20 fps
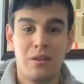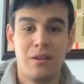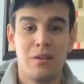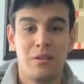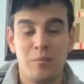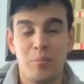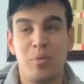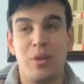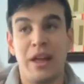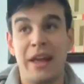
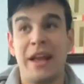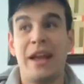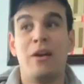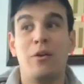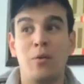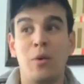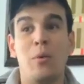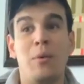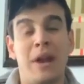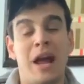plan out
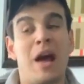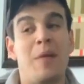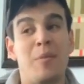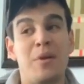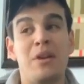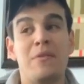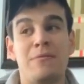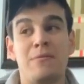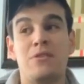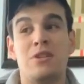what would happen
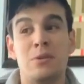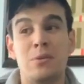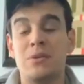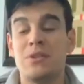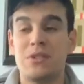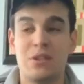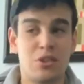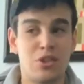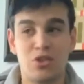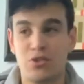if she
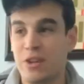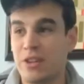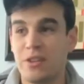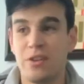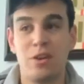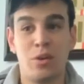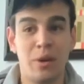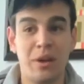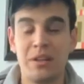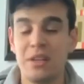was a strict,
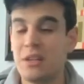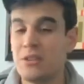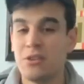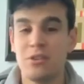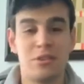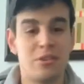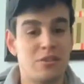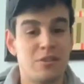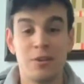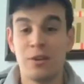annoying teacher,
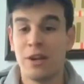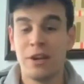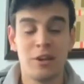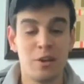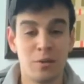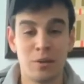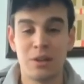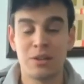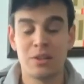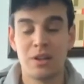you'd still get your
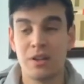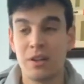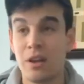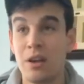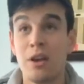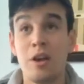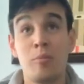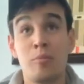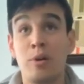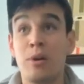work done.
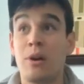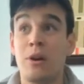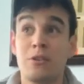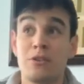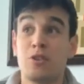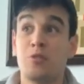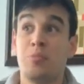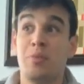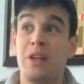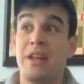But
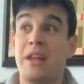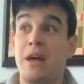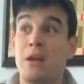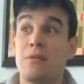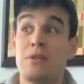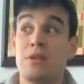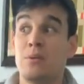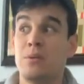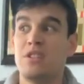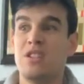also plan out
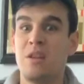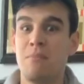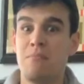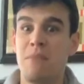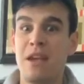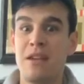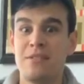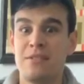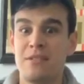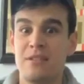if she was an
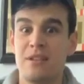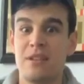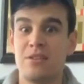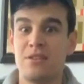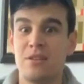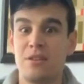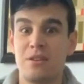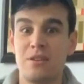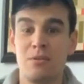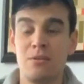amazing
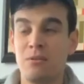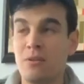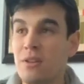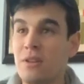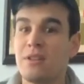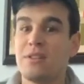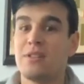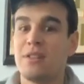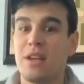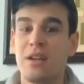teacher and you were really
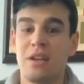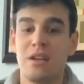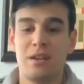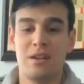excited.